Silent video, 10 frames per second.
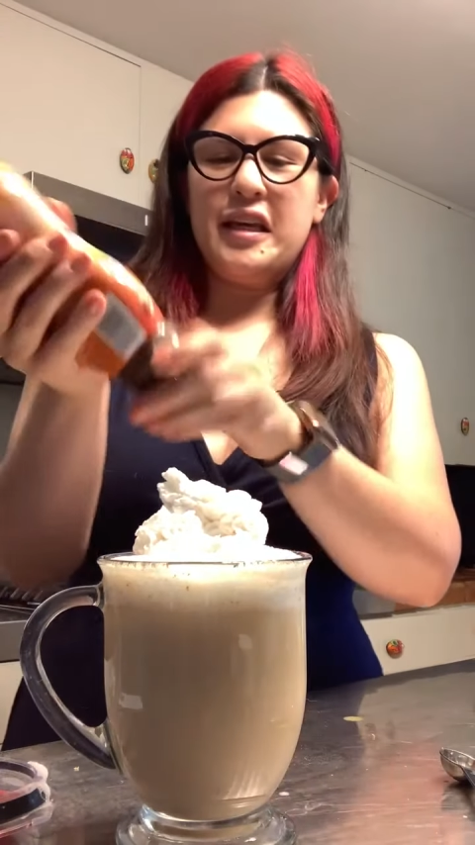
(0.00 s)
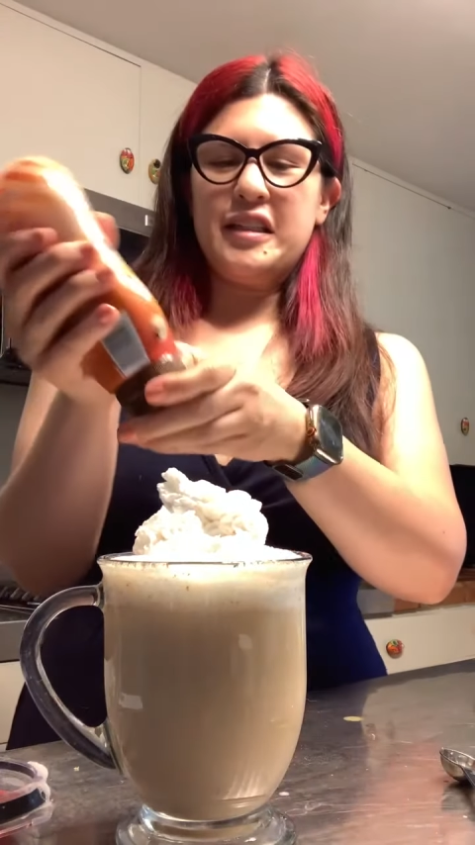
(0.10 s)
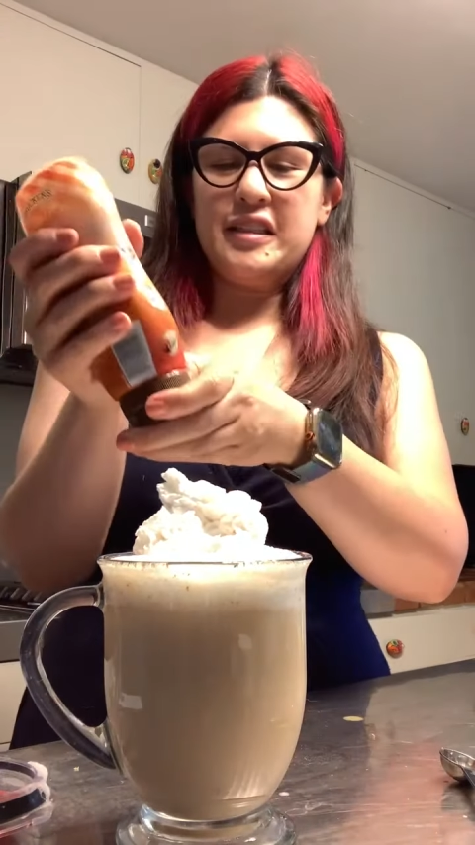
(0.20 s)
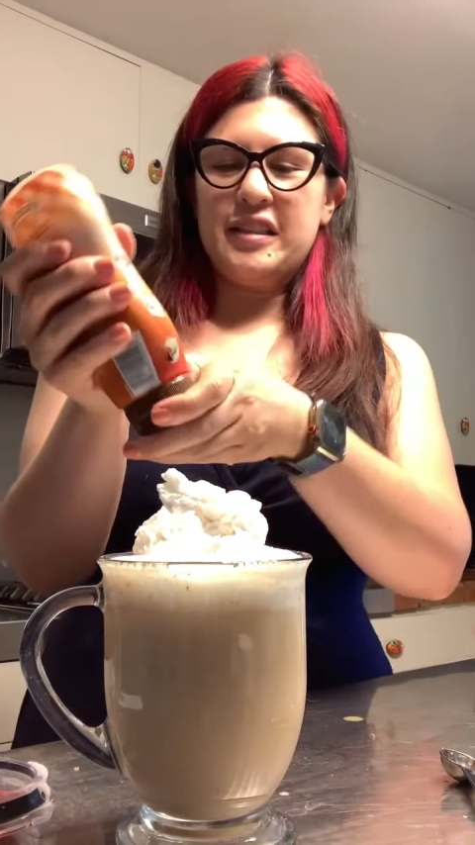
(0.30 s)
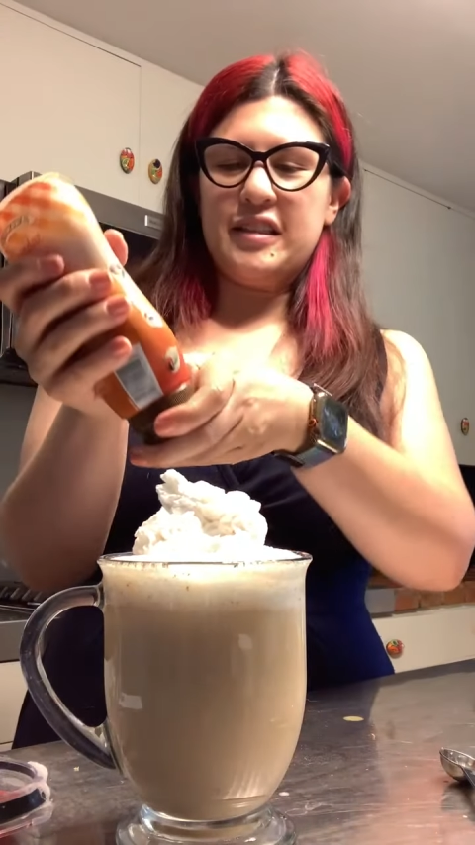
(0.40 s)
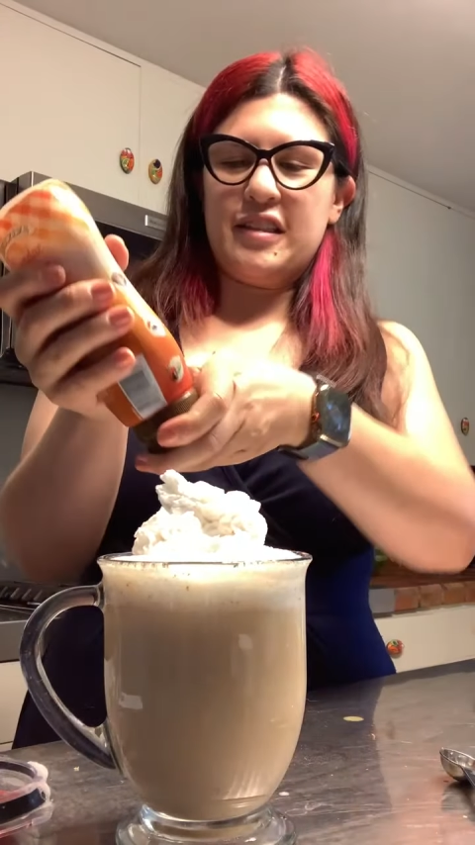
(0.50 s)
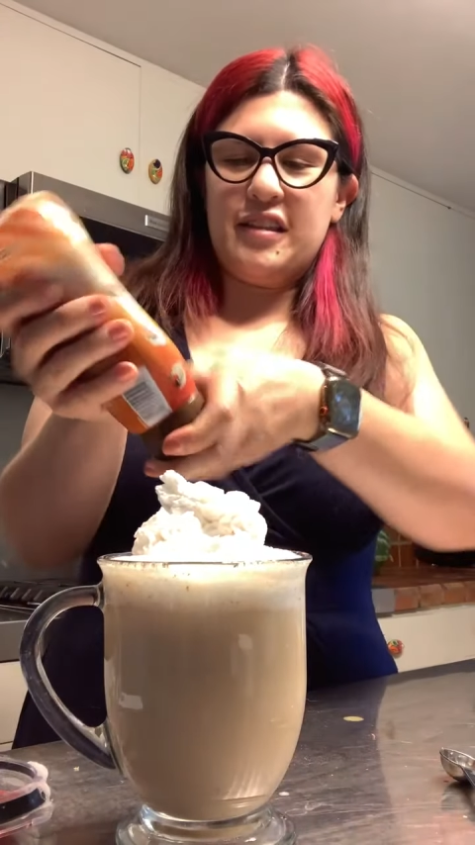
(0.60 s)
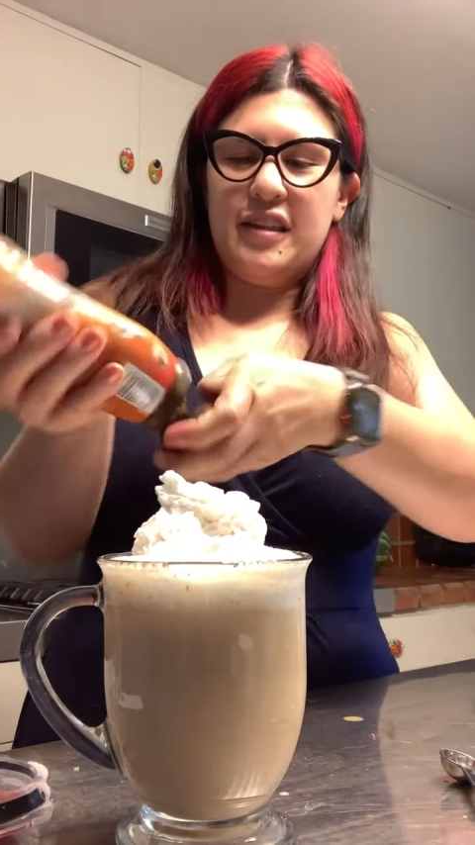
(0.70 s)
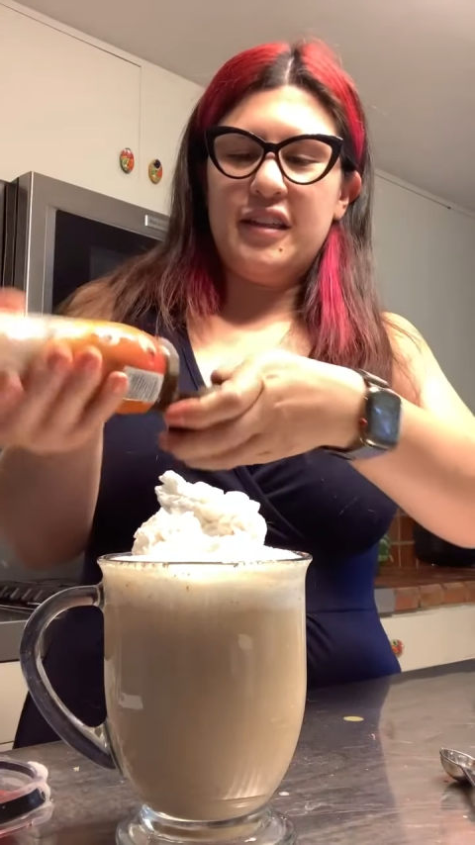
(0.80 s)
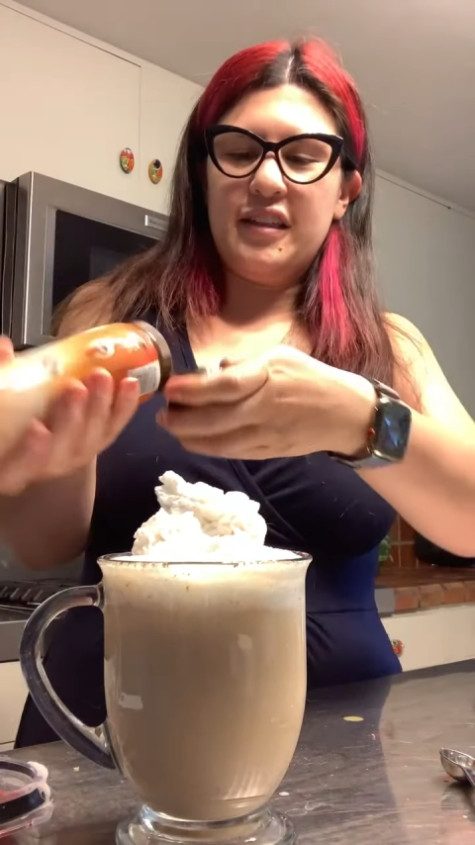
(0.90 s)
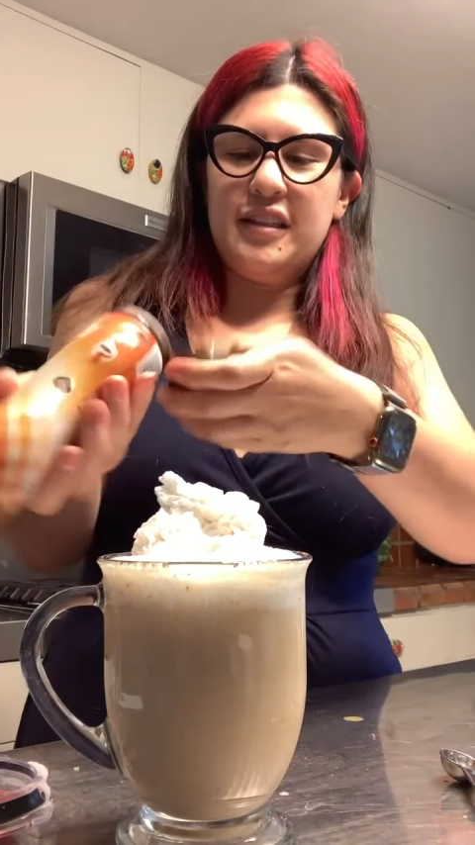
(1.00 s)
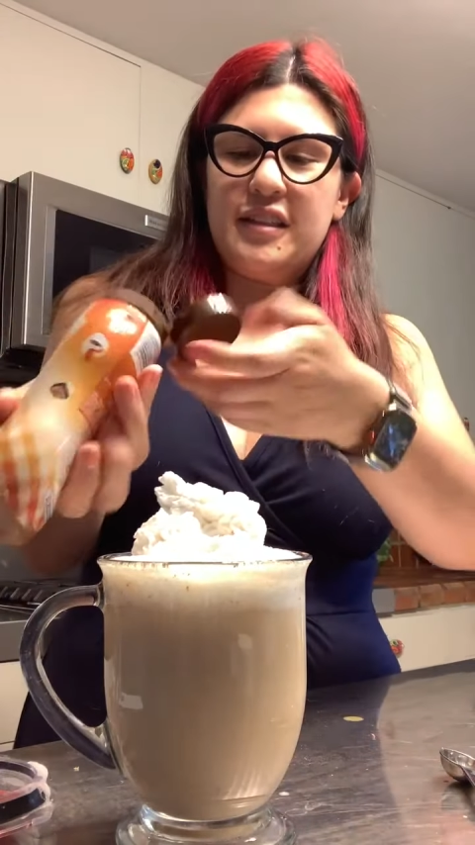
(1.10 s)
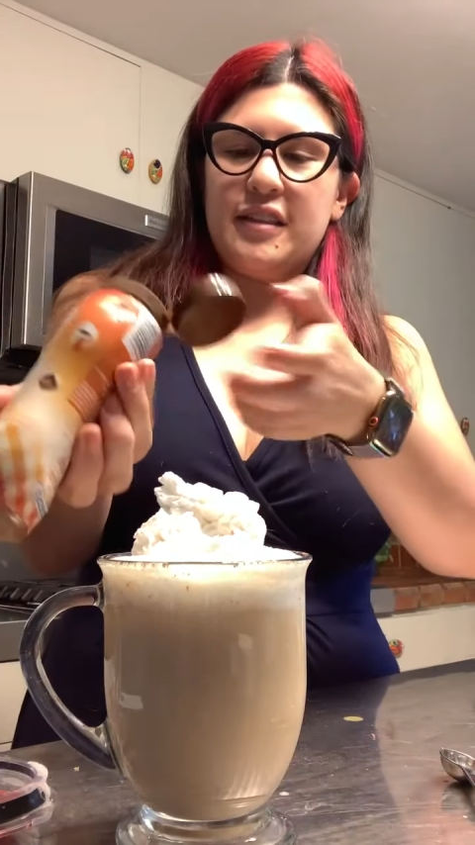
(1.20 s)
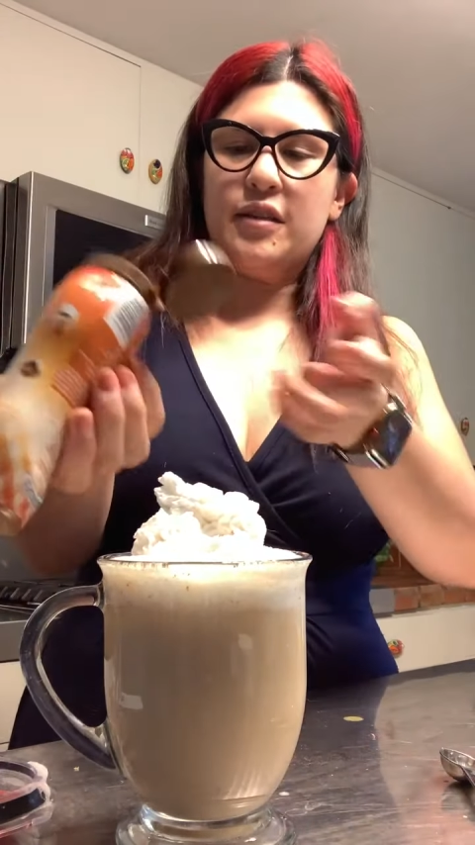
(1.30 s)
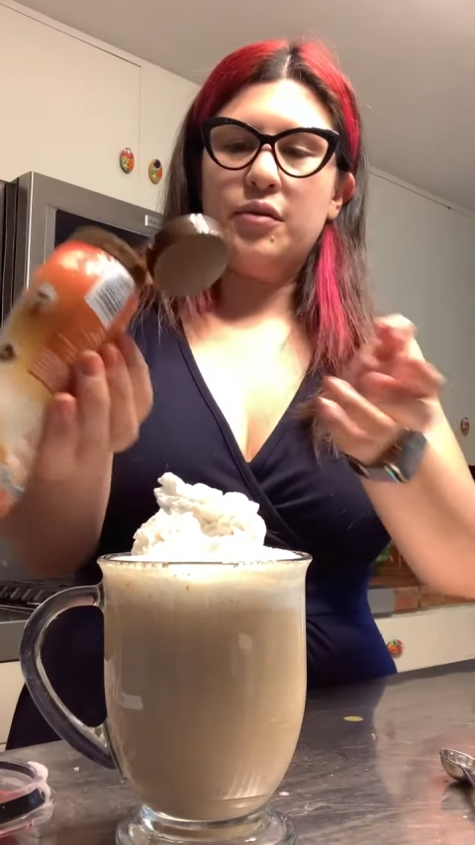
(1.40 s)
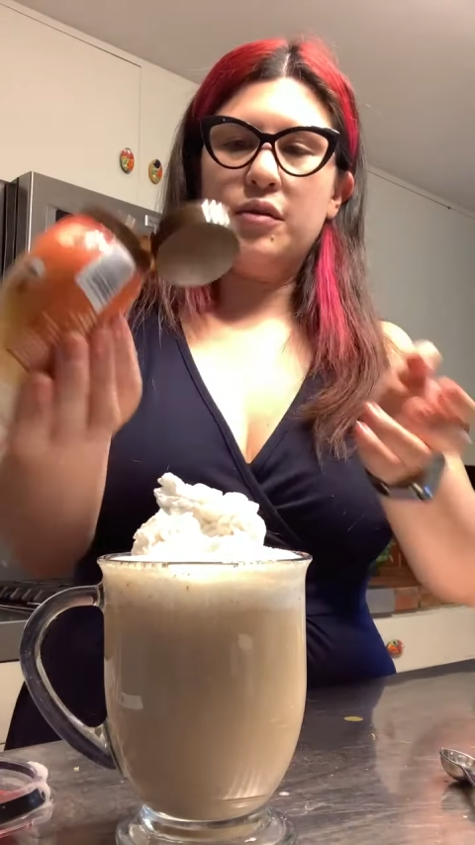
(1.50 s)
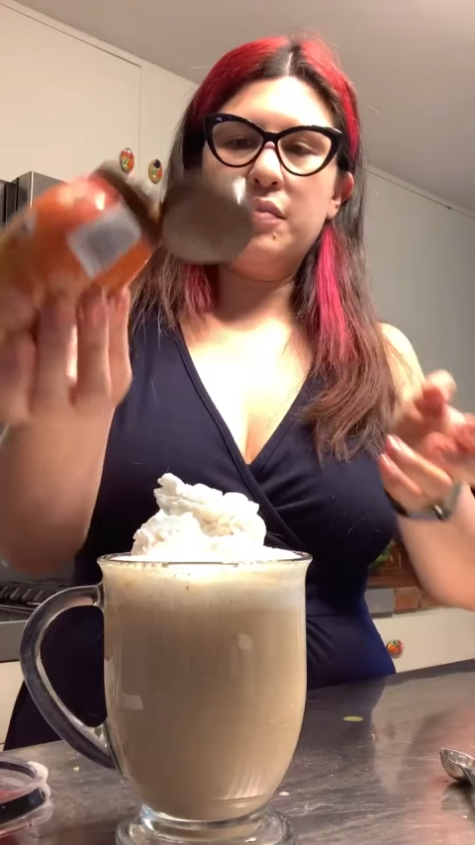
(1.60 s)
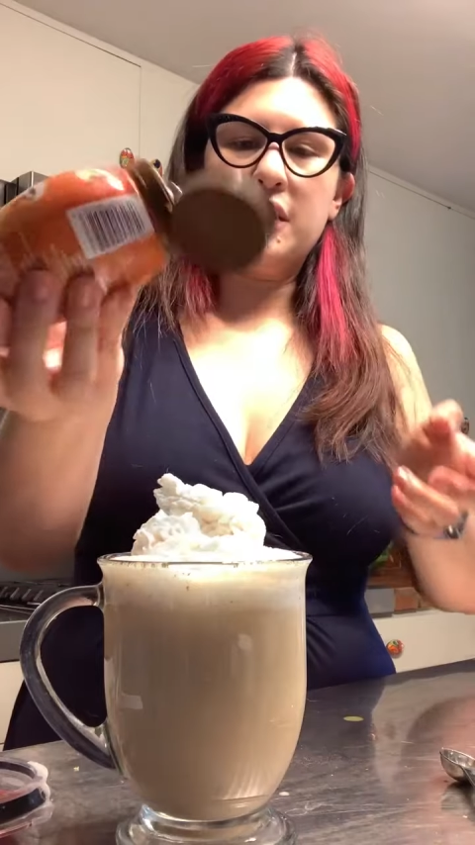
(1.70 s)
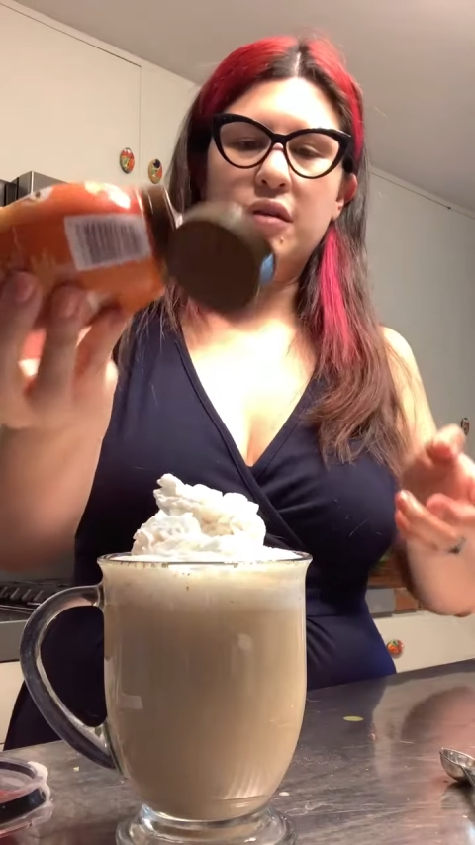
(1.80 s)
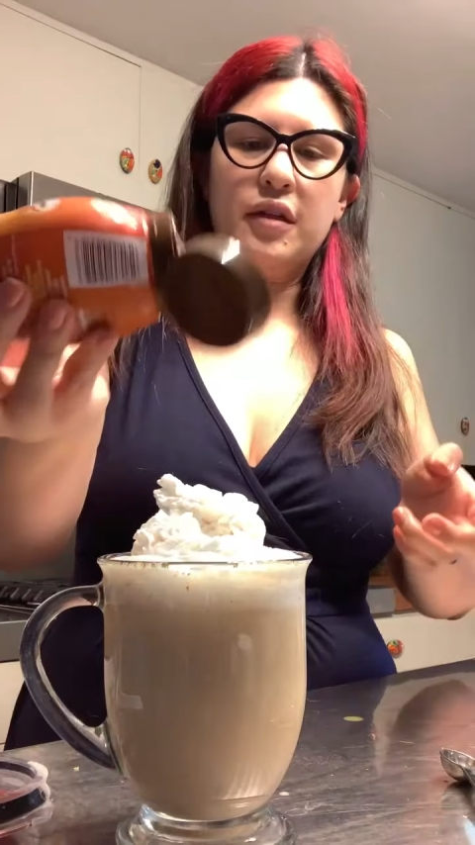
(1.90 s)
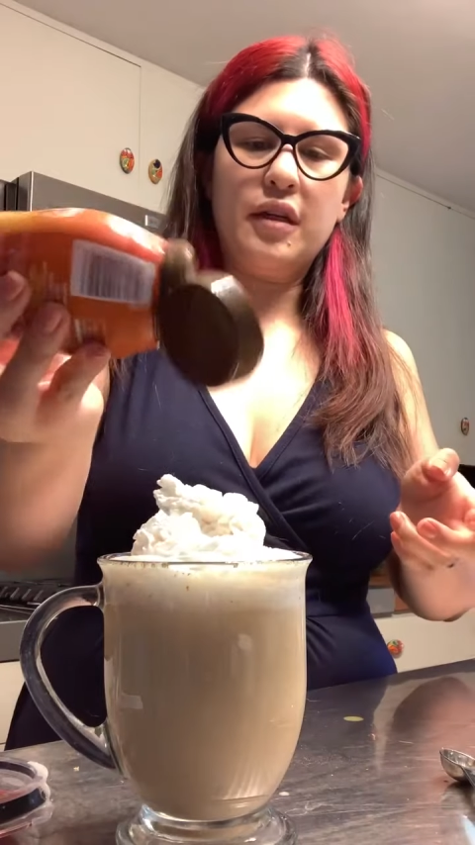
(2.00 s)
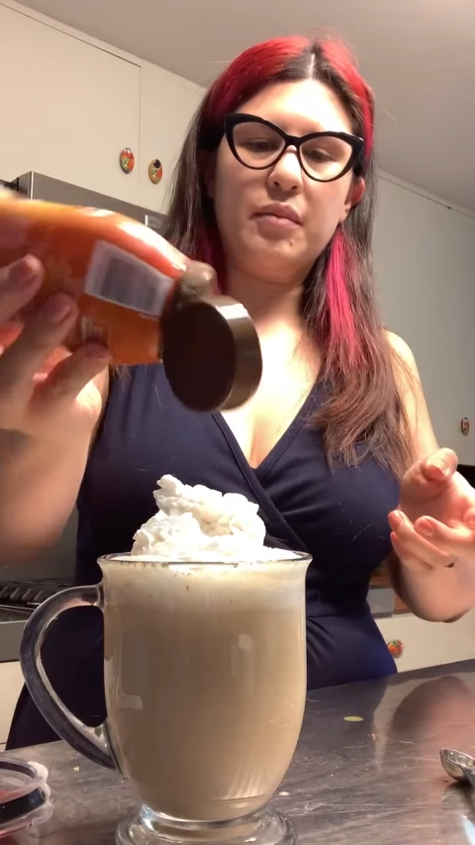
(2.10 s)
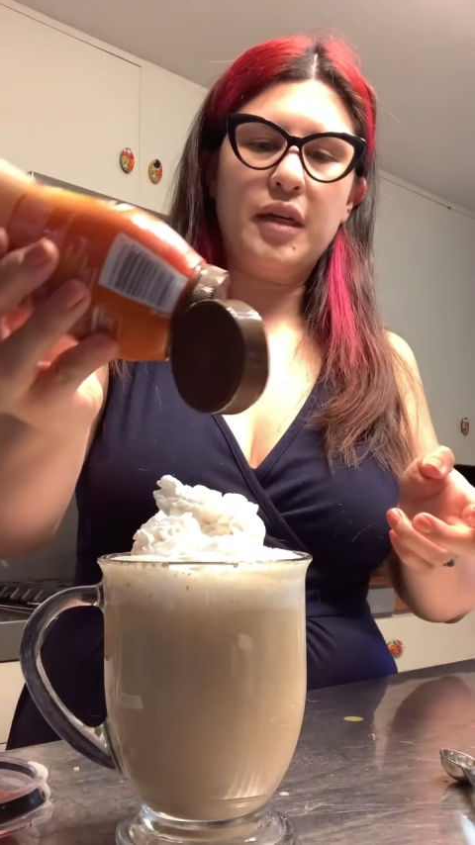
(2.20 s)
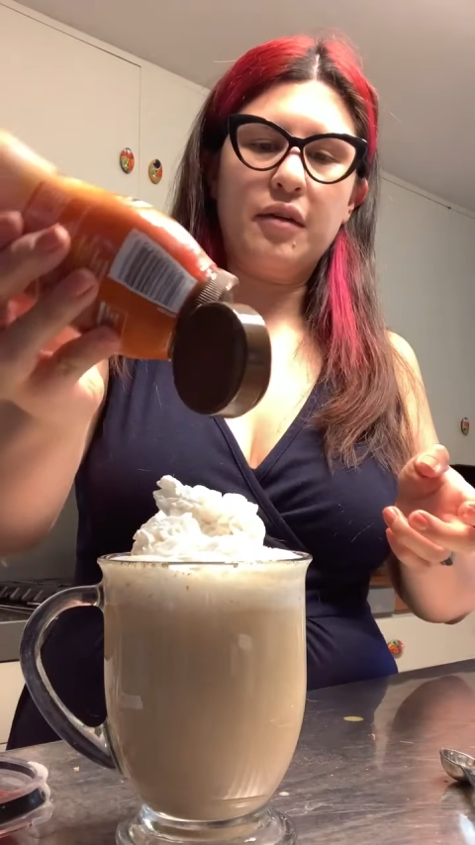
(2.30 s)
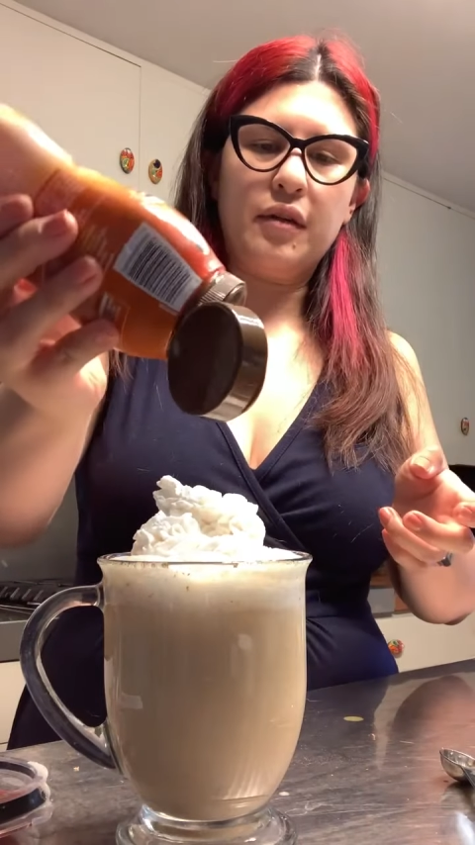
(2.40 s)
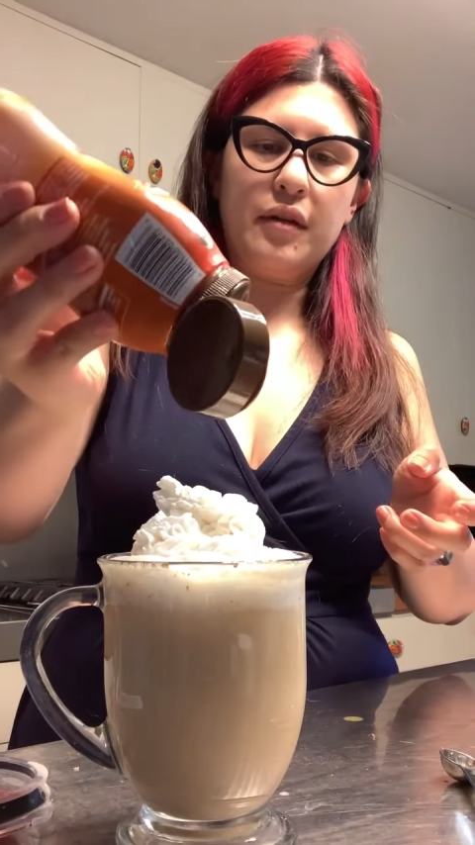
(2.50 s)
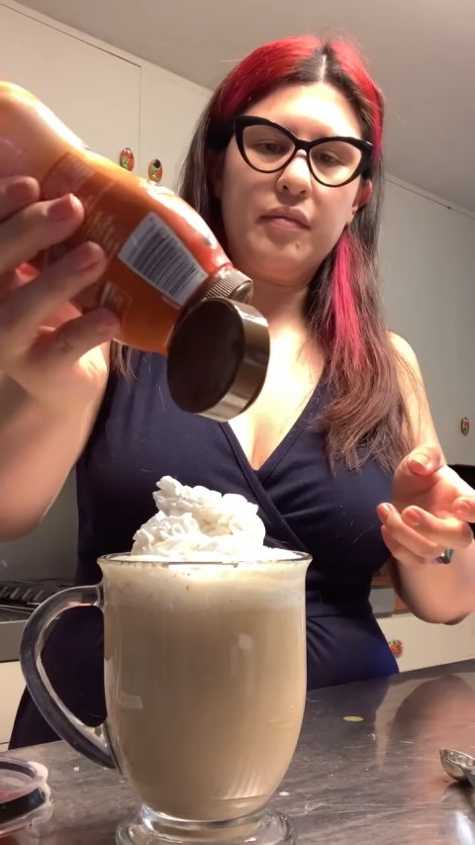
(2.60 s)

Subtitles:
sauce. Oops, already coming out.